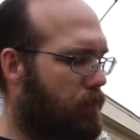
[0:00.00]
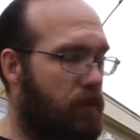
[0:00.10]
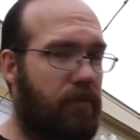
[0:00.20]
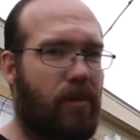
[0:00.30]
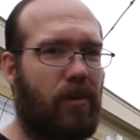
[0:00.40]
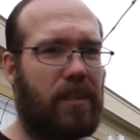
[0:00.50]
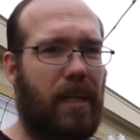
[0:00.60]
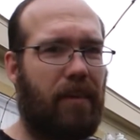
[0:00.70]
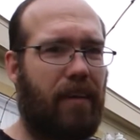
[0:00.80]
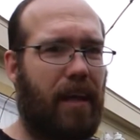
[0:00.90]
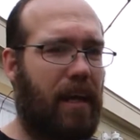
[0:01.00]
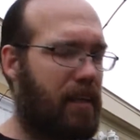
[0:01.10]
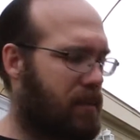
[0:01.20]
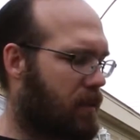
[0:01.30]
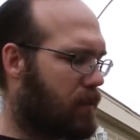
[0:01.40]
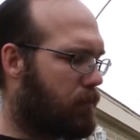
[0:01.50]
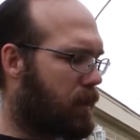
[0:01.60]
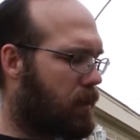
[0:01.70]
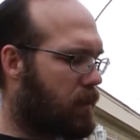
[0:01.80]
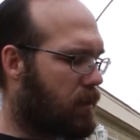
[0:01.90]
of course I have a hand that's a little
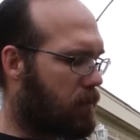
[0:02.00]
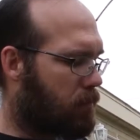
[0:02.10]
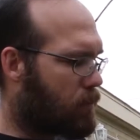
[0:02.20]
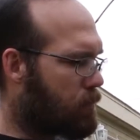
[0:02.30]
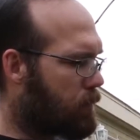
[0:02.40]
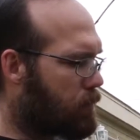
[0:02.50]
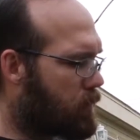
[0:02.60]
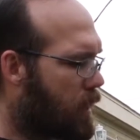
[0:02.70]
bigger than most people's,